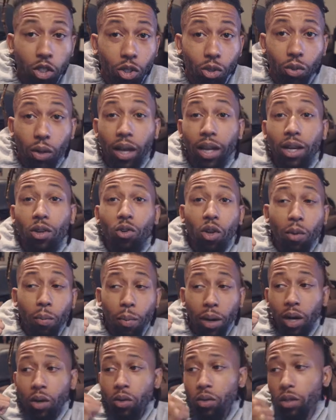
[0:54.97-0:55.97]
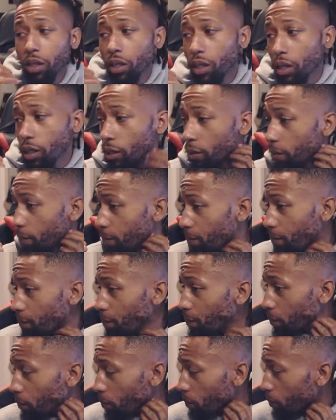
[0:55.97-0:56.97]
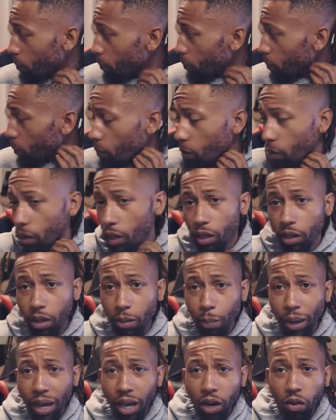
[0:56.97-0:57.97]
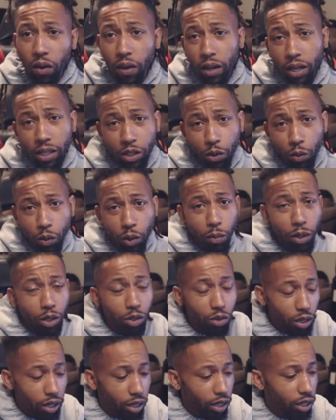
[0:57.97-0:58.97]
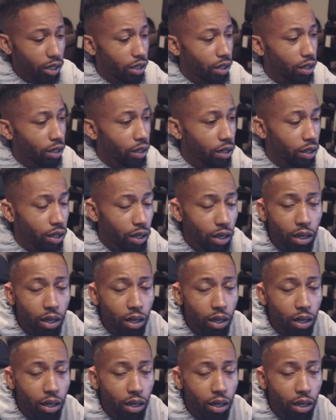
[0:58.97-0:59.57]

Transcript: be too anal about the background. I just want to make sure I get it done.